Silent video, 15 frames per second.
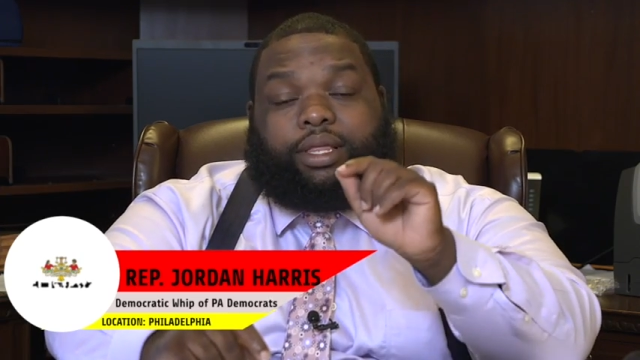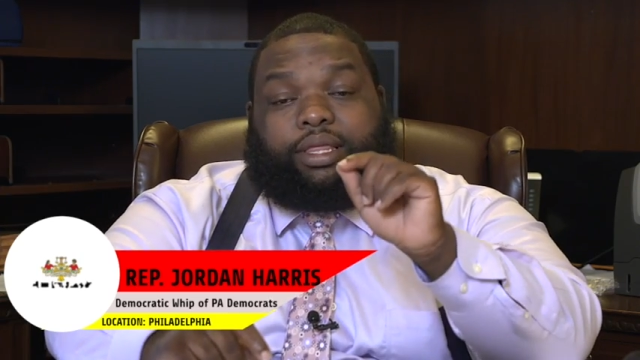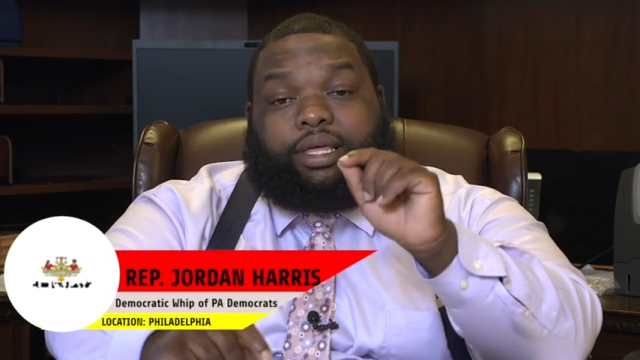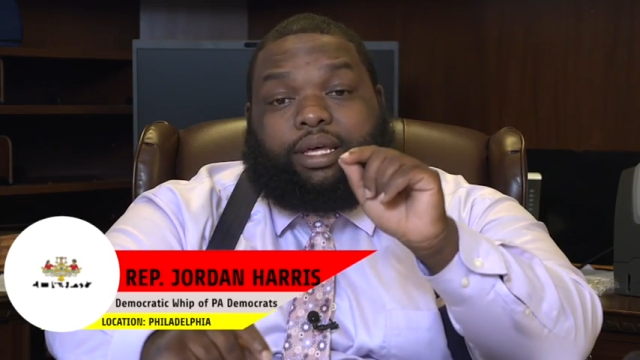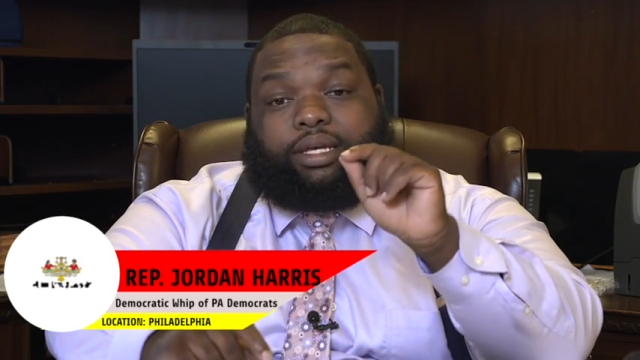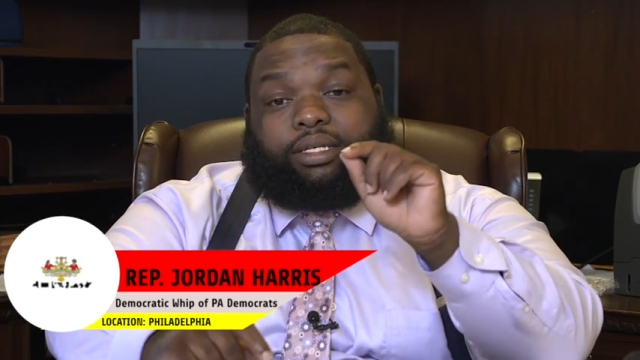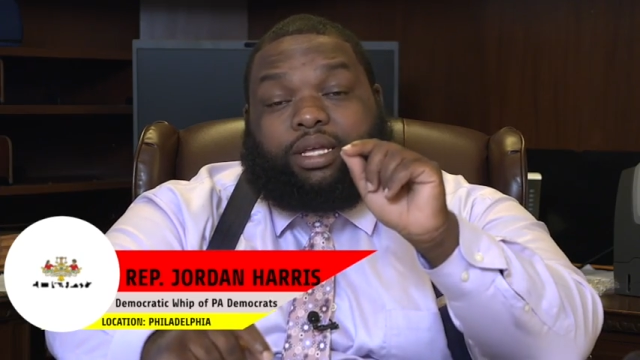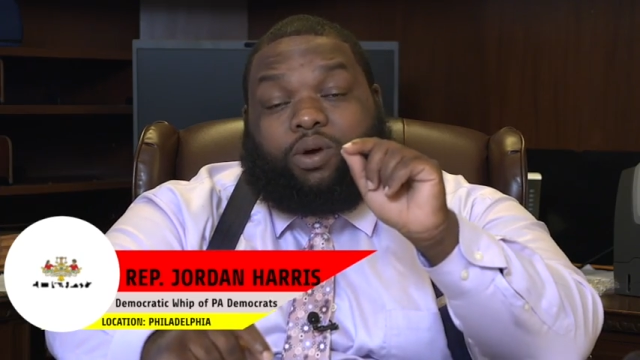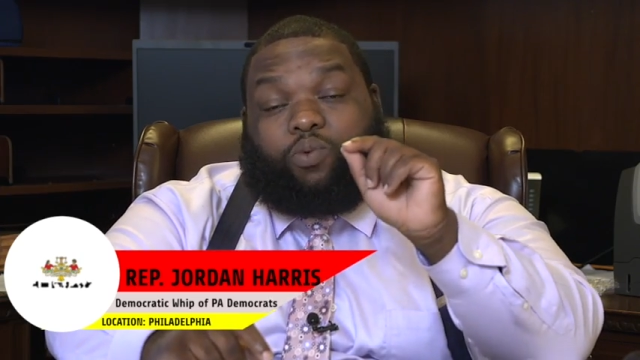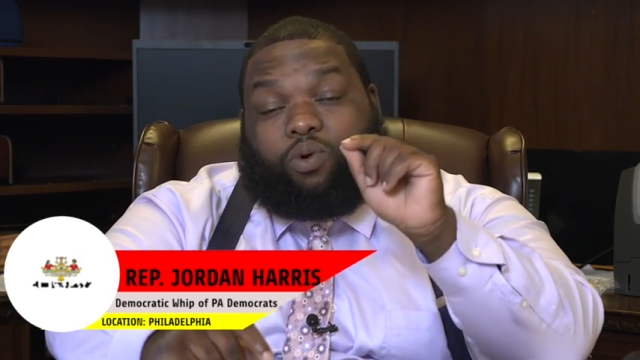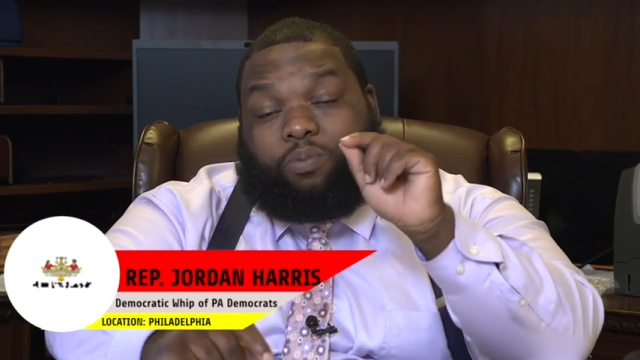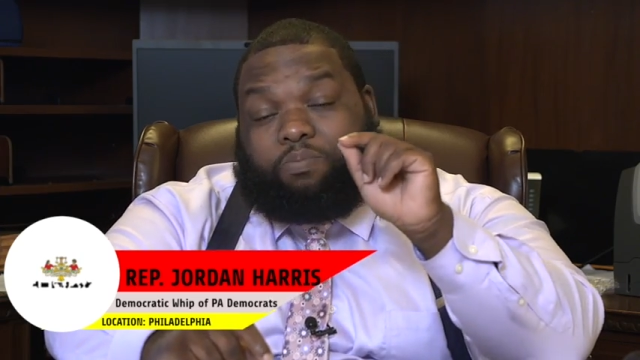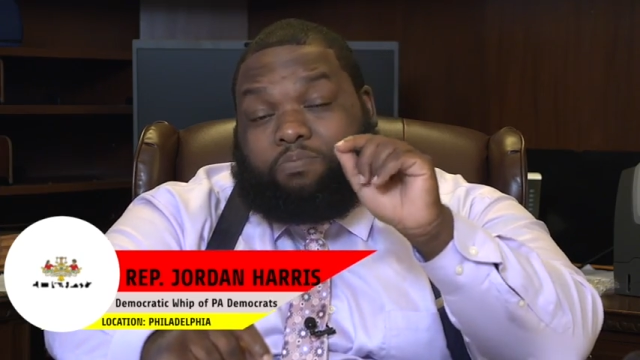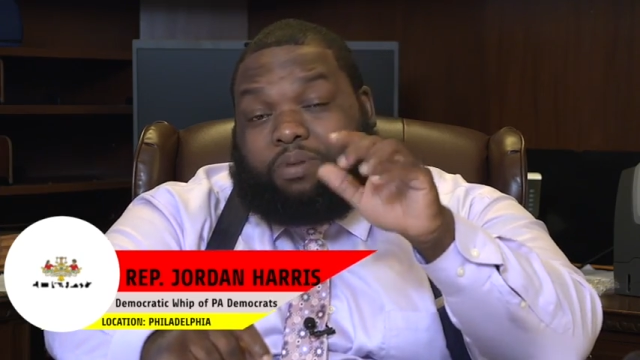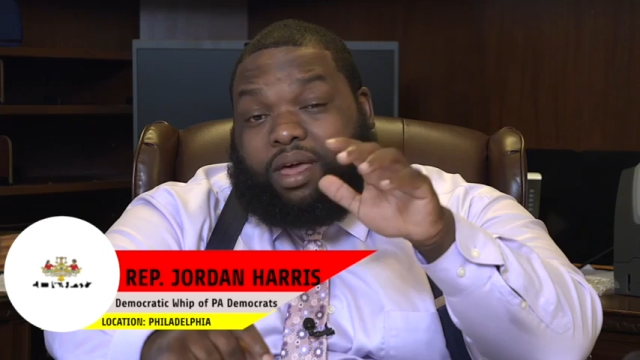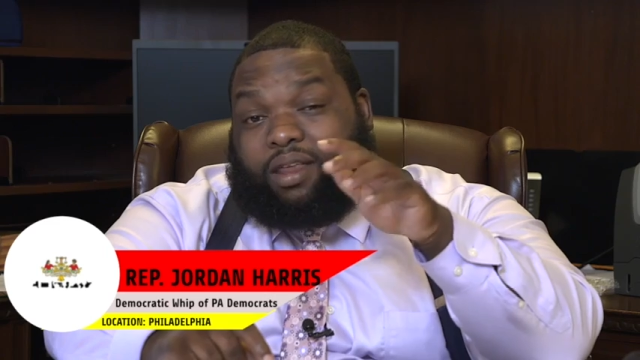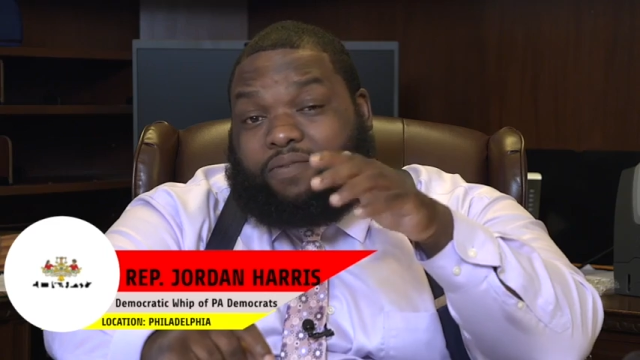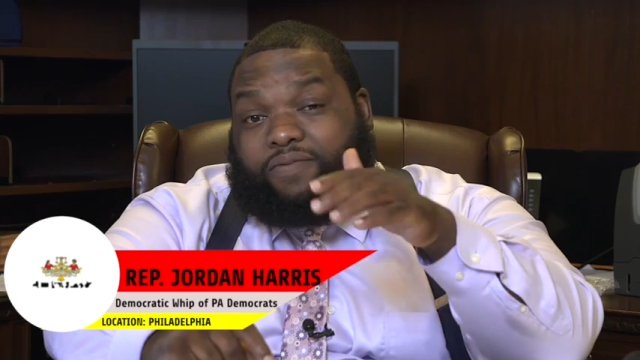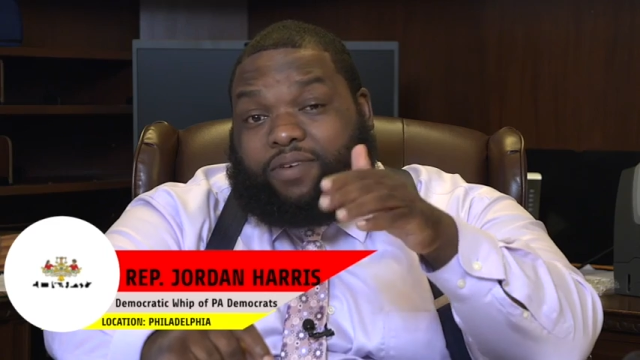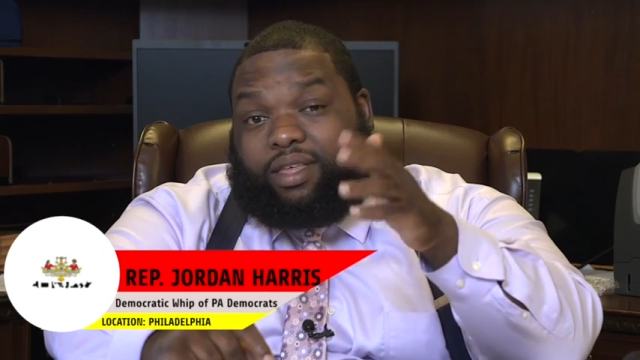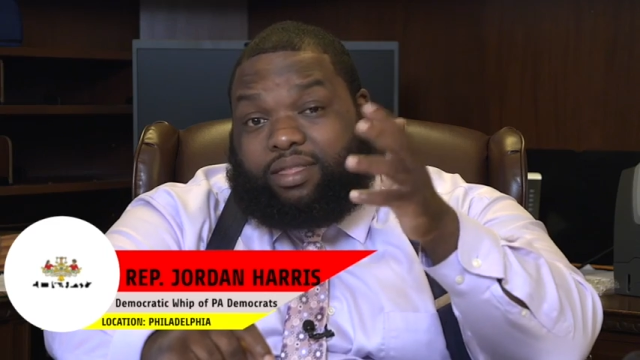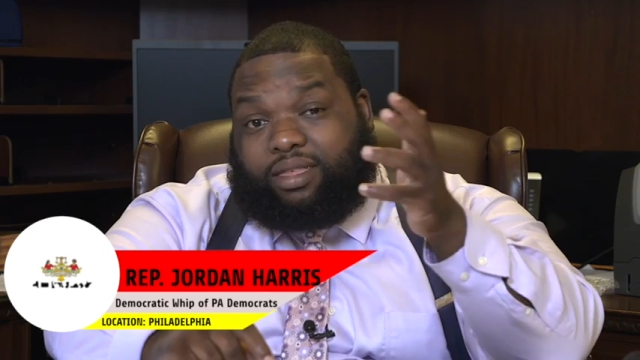things that will
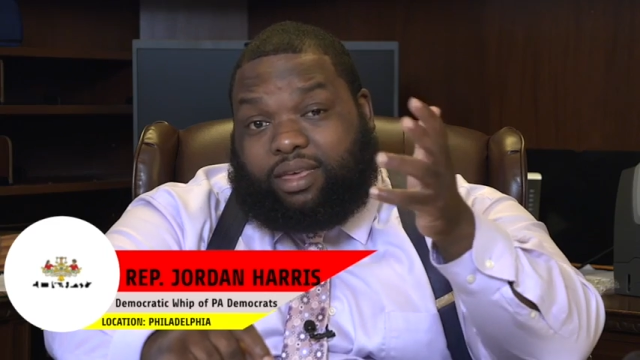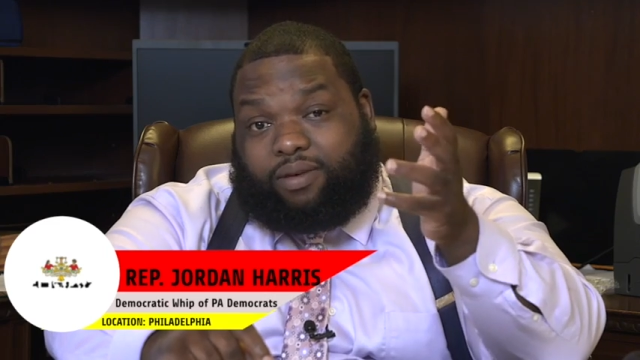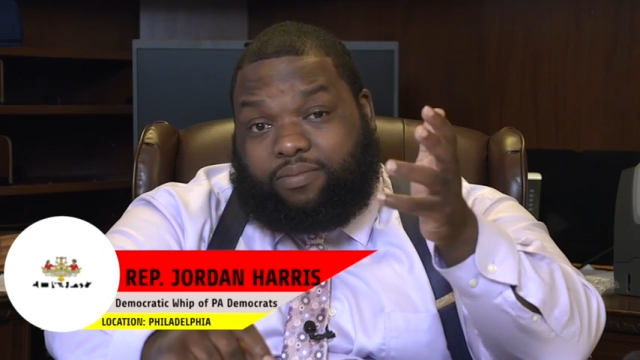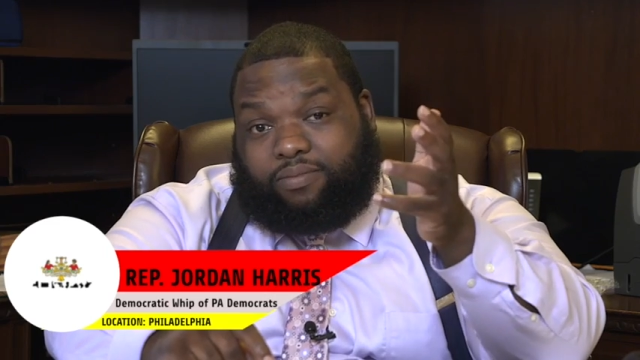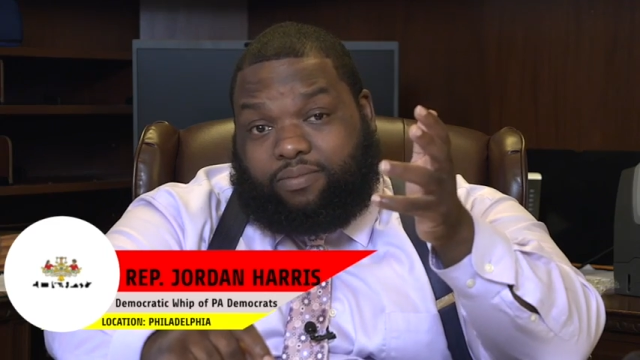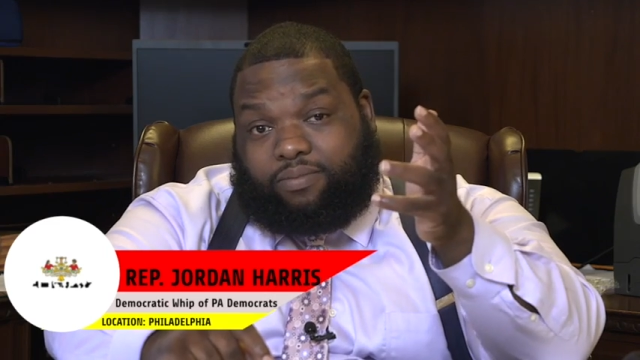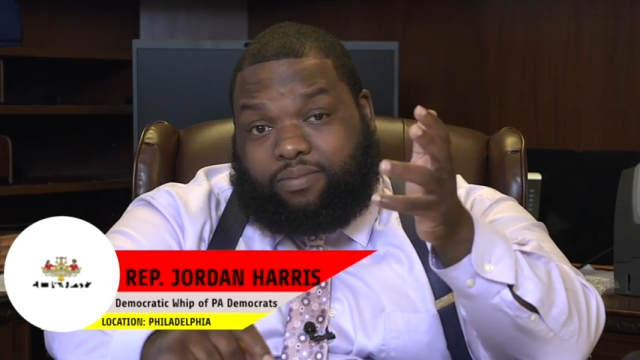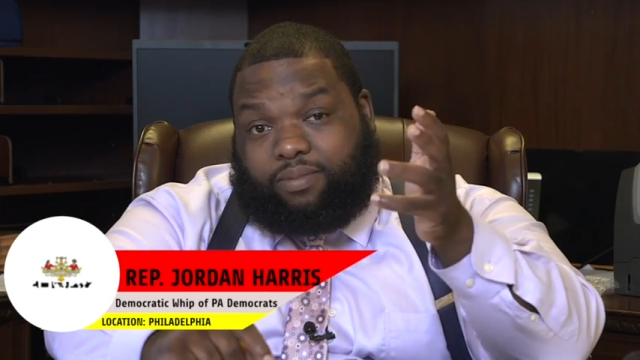benefit them